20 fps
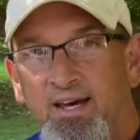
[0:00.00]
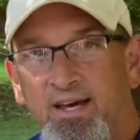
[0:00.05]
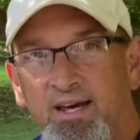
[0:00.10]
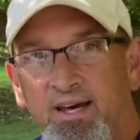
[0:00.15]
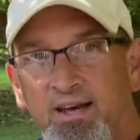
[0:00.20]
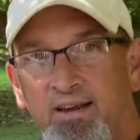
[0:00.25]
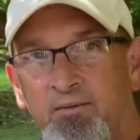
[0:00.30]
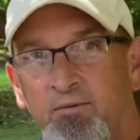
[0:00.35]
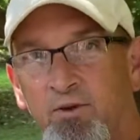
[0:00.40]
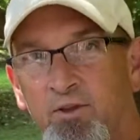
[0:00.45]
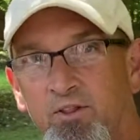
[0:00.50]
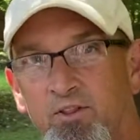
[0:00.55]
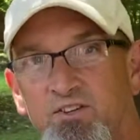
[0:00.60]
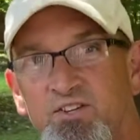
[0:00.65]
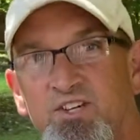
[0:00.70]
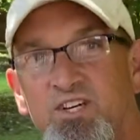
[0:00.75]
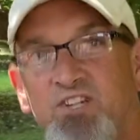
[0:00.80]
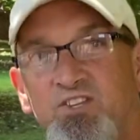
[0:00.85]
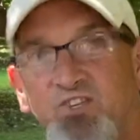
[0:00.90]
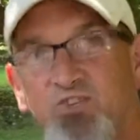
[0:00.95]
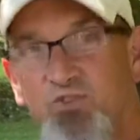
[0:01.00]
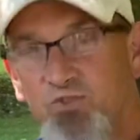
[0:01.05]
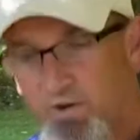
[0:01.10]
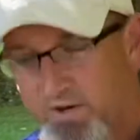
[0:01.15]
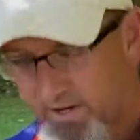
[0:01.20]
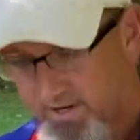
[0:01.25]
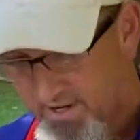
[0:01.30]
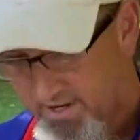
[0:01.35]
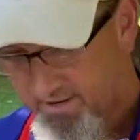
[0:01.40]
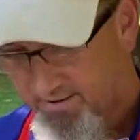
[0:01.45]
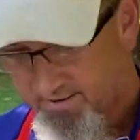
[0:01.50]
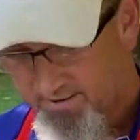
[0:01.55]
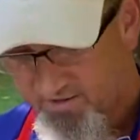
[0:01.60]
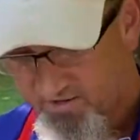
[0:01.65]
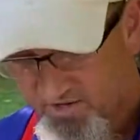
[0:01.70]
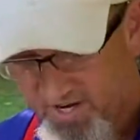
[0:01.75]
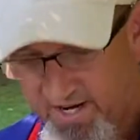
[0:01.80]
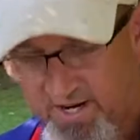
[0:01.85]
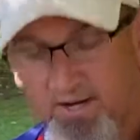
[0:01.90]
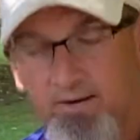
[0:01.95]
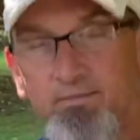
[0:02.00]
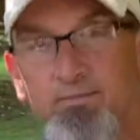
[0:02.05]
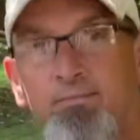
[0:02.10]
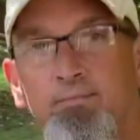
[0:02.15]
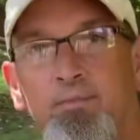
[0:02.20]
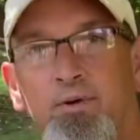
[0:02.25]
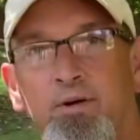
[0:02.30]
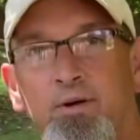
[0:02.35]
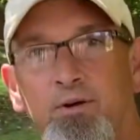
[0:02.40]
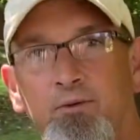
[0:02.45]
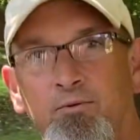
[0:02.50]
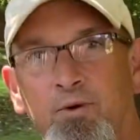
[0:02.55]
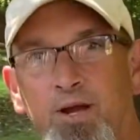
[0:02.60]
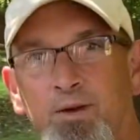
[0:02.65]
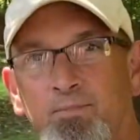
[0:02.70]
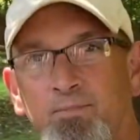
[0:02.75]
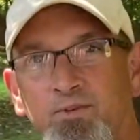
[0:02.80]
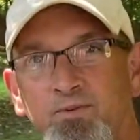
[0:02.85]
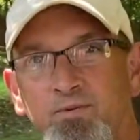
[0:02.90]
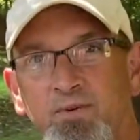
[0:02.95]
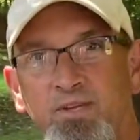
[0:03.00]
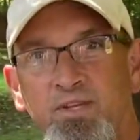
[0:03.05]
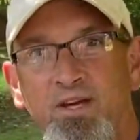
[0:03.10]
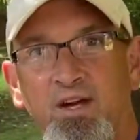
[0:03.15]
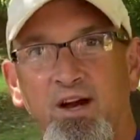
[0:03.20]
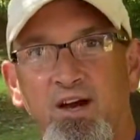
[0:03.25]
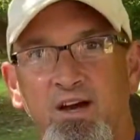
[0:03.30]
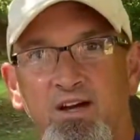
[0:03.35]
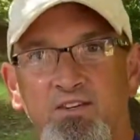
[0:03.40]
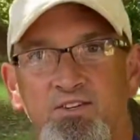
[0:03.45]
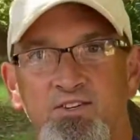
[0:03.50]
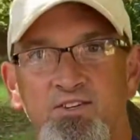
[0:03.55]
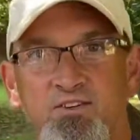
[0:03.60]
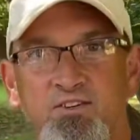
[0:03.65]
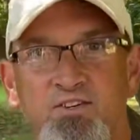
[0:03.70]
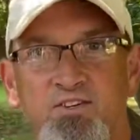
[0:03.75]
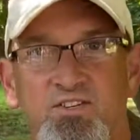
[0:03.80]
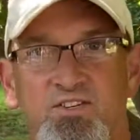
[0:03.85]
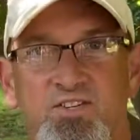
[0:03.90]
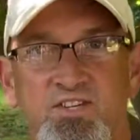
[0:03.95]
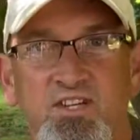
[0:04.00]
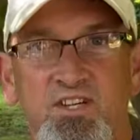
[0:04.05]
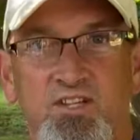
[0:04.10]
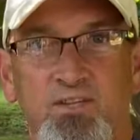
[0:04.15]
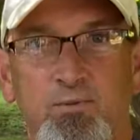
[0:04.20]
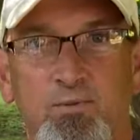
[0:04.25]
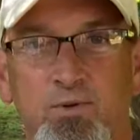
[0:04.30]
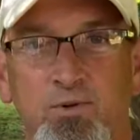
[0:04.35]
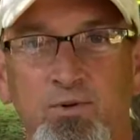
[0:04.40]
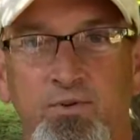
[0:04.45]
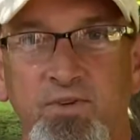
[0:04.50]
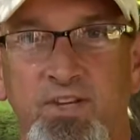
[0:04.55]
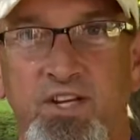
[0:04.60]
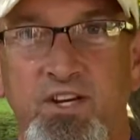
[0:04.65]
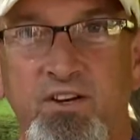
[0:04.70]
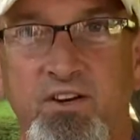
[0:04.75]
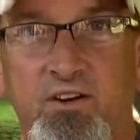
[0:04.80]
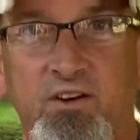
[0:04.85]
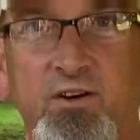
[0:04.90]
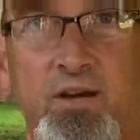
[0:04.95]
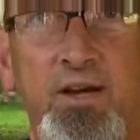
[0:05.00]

And one of those things struck Jacob right between the eyes. You can see the wound here.